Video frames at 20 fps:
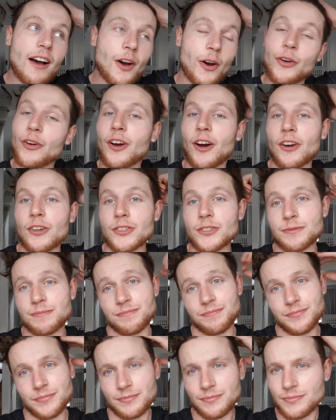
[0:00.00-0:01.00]
Who knows?
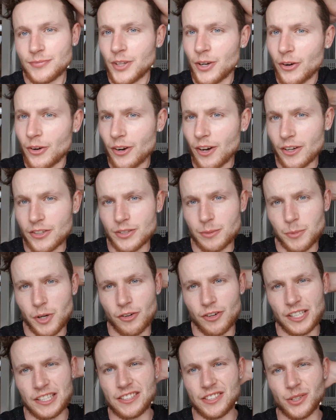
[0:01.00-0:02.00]
Who knows? I'm
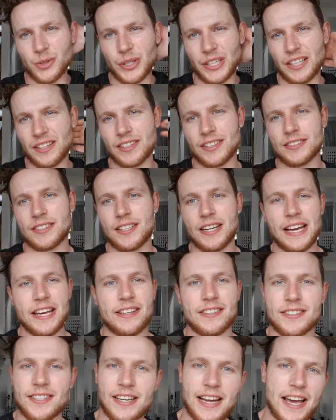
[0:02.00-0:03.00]
not really doing anything
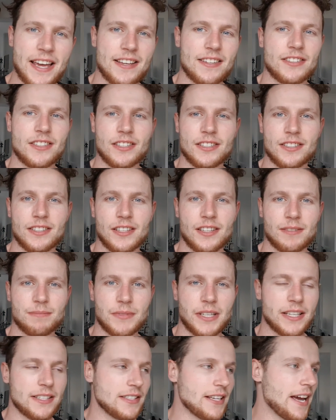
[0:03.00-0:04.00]
today. Today is just
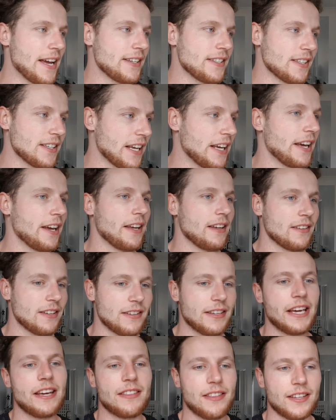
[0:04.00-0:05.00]
a, a day to
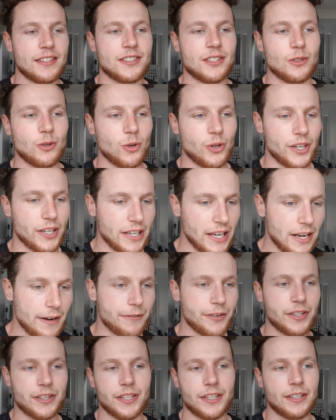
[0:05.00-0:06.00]
get get things in order, get
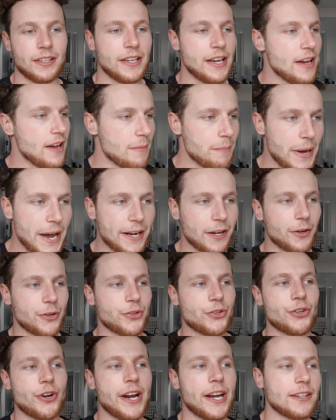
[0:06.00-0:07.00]
everything back
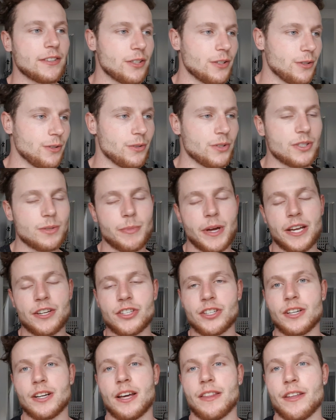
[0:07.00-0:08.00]
on track to
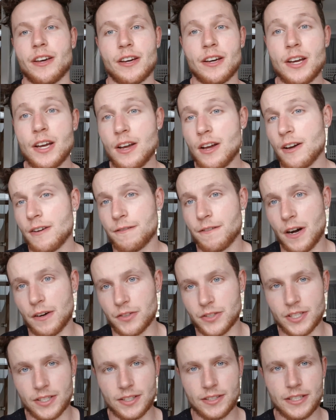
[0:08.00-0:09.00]
smash another
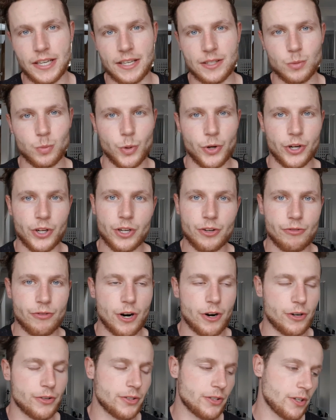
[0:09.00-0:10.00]
five or six days work in a
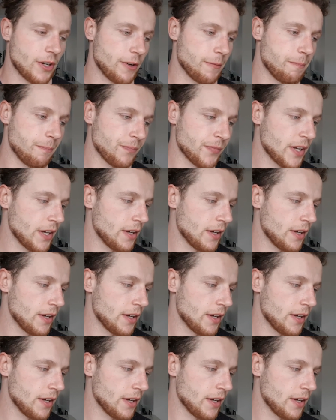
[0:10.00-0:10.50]
row. So